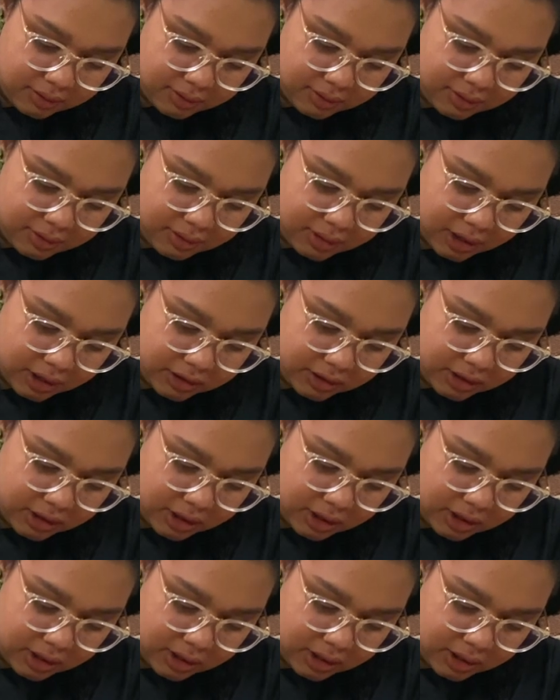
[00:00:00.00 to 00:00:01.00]

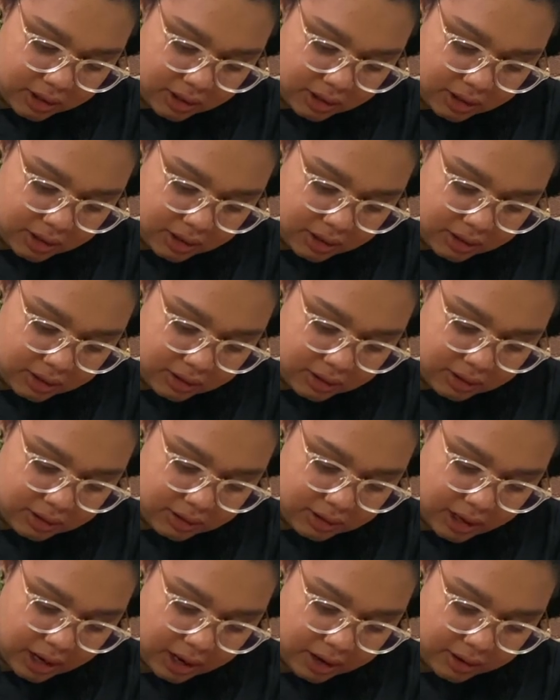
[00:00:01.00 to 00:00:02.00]
touching
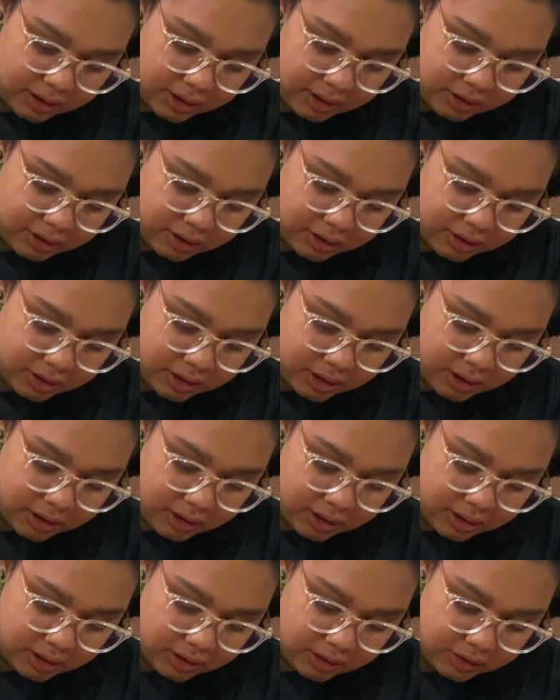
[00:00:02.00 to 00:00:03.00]
down on the
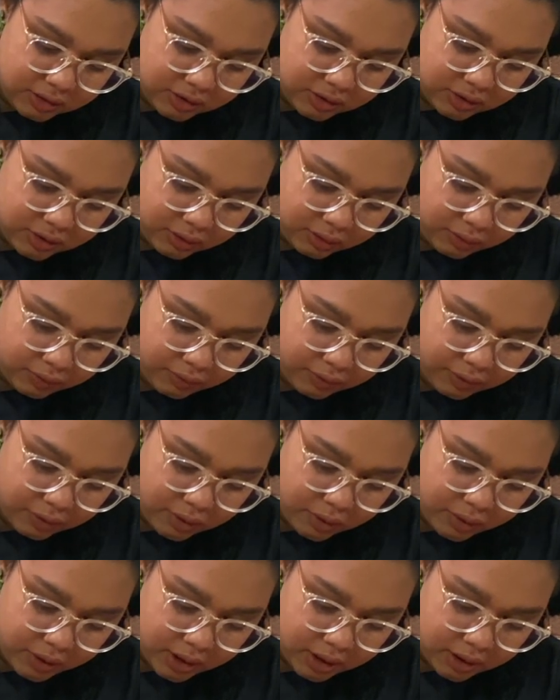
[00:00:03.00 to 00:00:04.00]
cookie. It's just
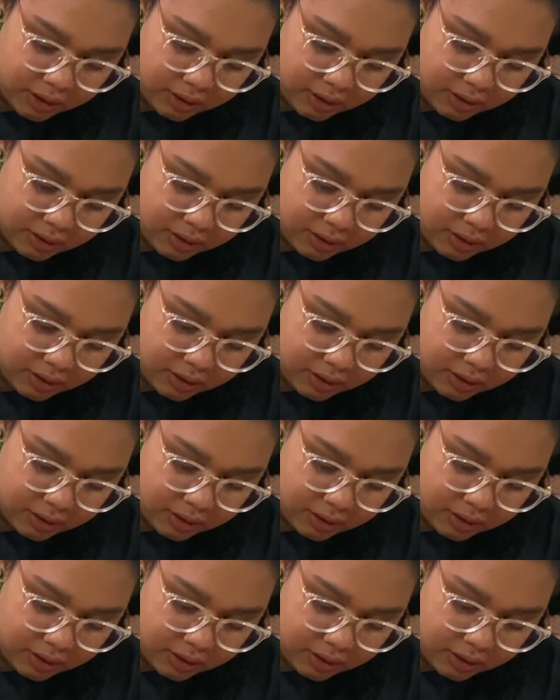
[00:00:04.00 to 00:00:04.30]
flowing.